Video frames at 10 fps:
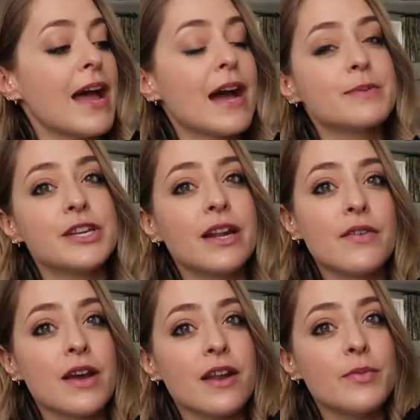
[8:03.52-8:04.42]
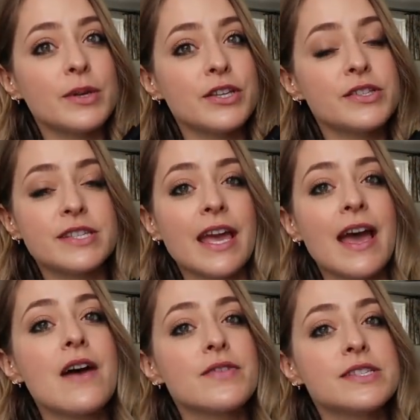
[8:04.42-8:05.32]
I absolutely love it, and I've been using
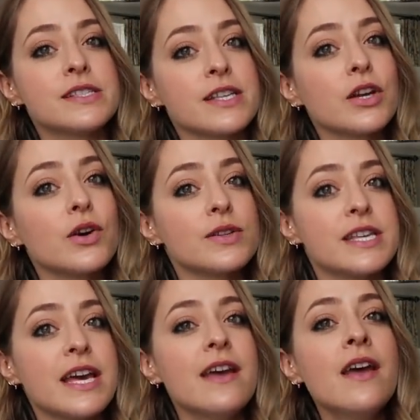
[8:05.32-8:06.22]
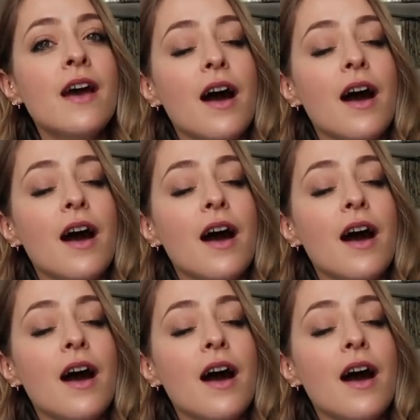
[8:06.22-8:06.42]
it ever since I got it.